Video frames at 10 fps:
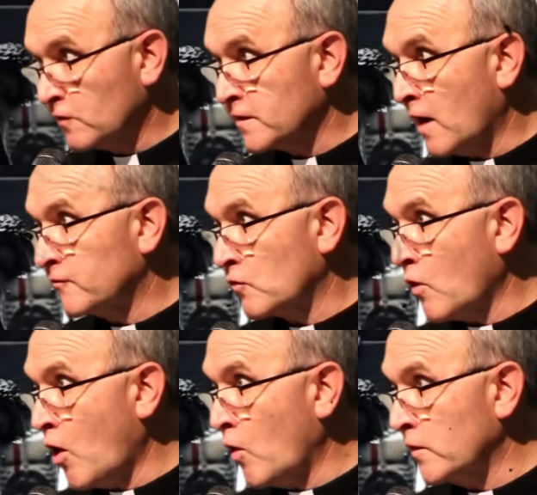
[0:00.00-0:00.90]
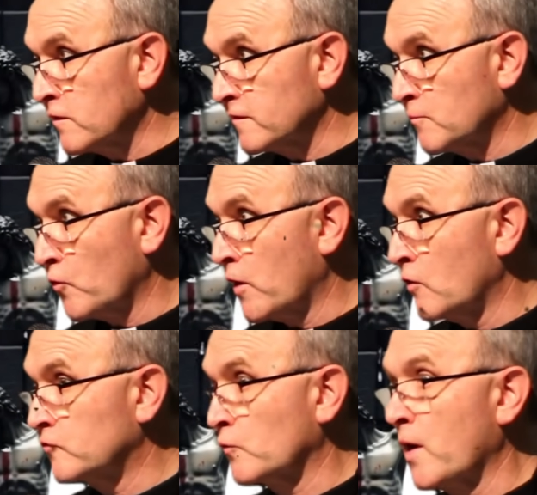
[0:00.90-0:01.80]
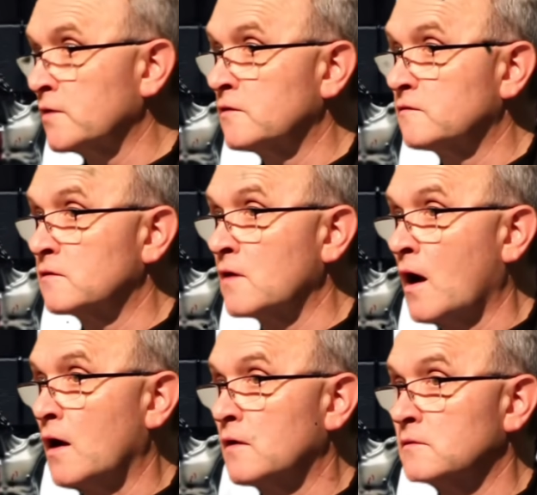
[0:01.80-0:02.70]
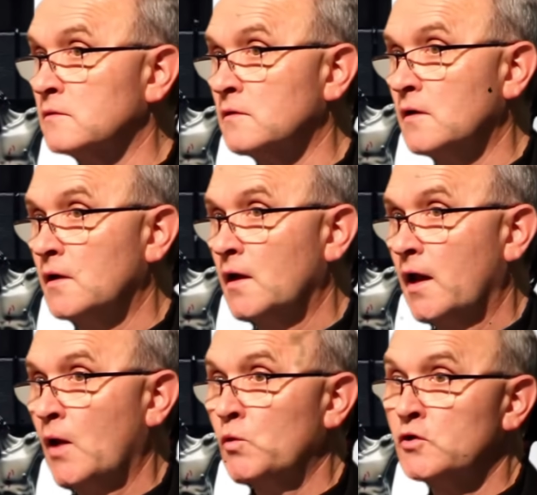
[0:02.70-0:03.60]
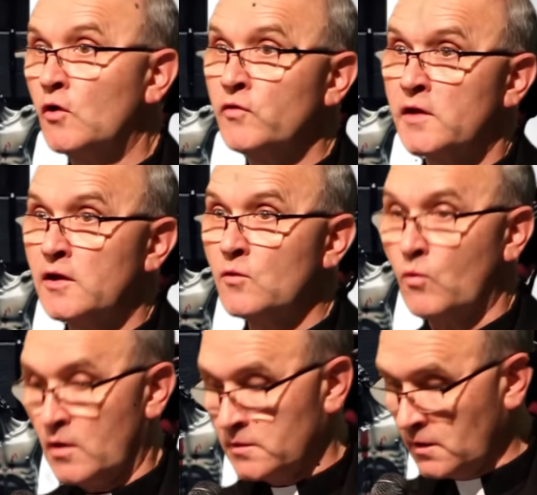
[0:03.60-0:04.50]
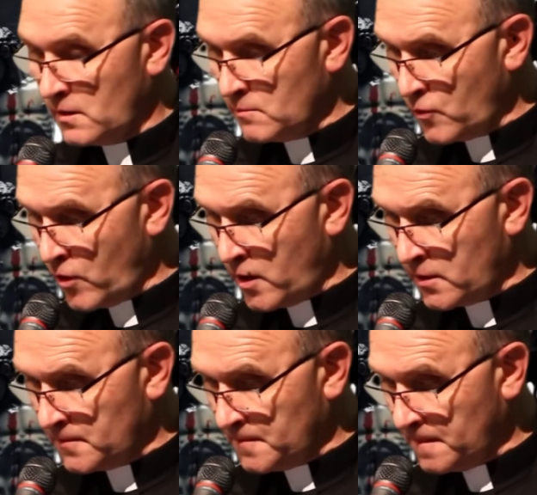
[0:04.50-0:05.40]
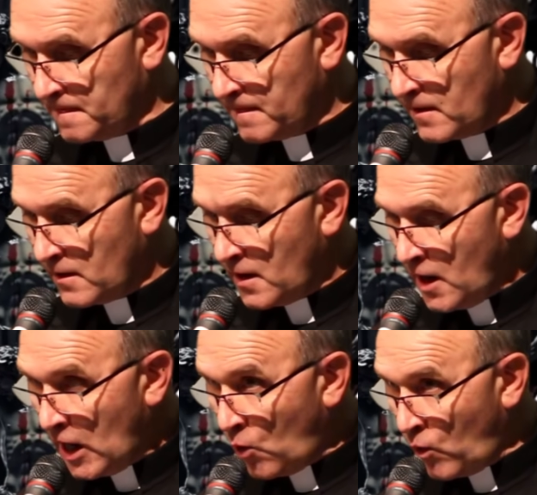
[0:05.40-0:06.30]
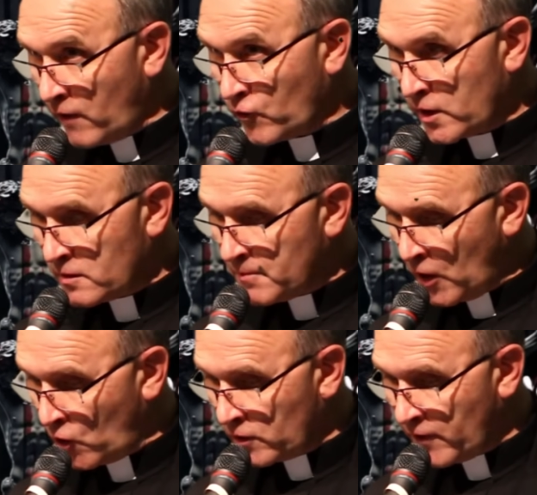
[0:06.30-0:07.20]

As an exorcist, I've seen how evil tests us, pushing until we break or until we stand firm.